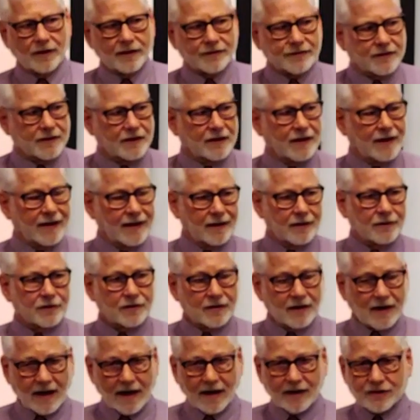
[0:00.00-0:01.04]
with
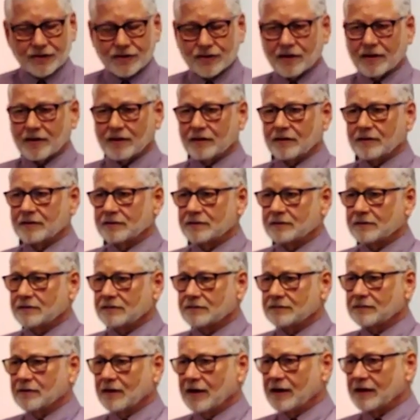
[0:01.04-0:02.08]
international
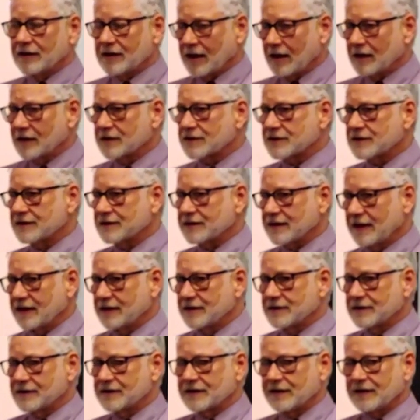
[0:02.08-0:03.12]
intelligence
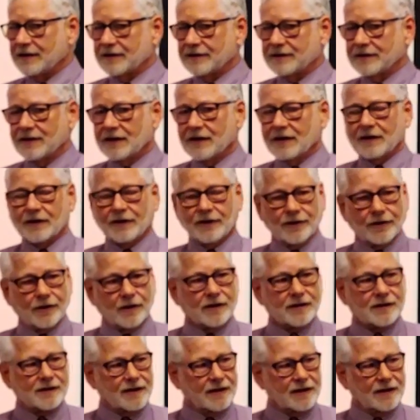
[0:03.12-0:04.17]
agencies.
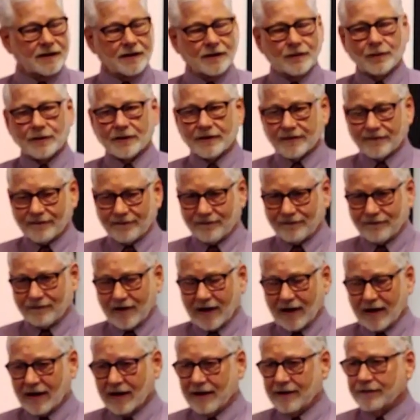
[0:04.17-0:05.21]
You're dealing with
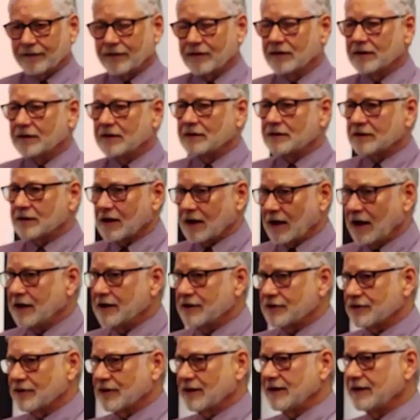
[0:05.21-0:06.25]
five
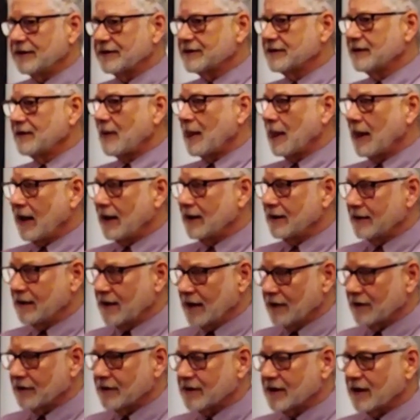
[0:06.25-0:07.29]
countries and
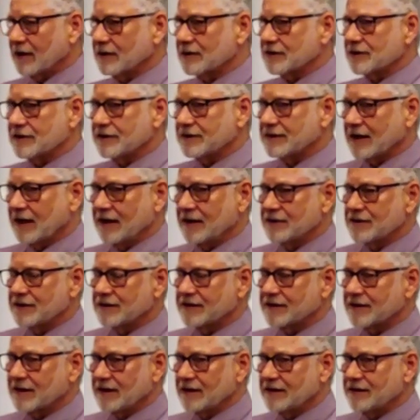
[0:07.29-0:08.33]
their intelligence
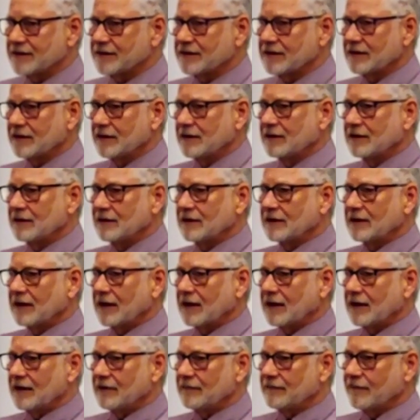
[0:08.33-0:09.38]
agencies
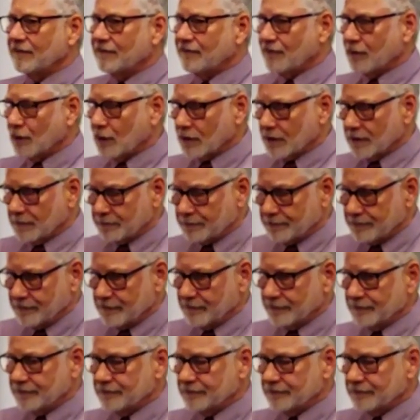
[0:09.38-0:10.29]
um, for